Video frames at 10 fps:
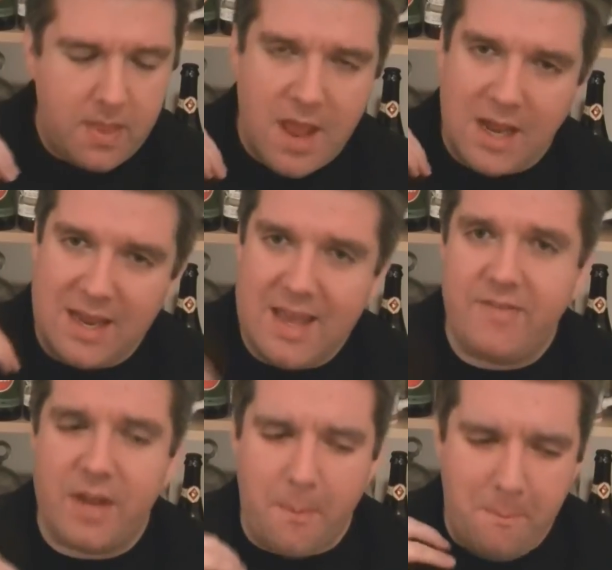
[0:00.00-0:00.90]
and
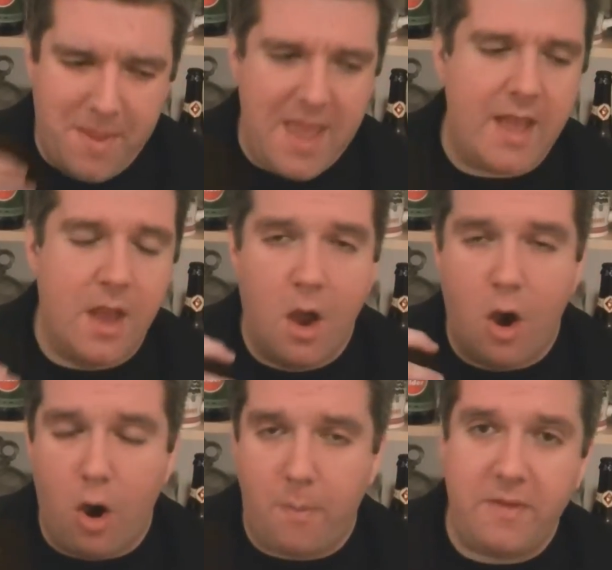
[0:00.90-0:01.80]
leaving a big
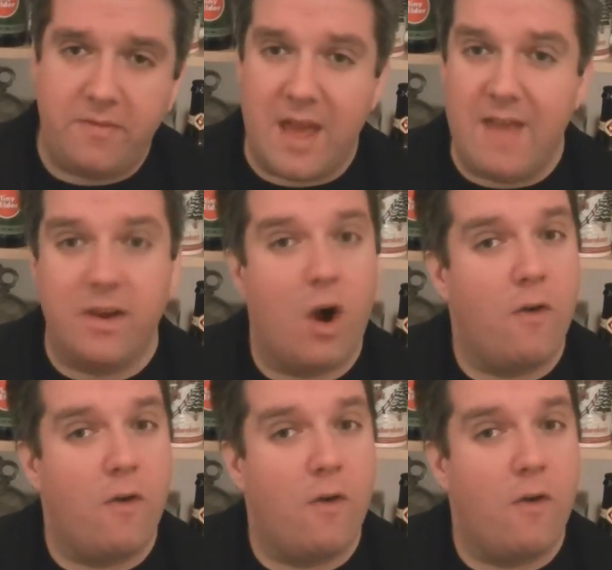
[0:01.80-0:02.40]
hoppy flavour.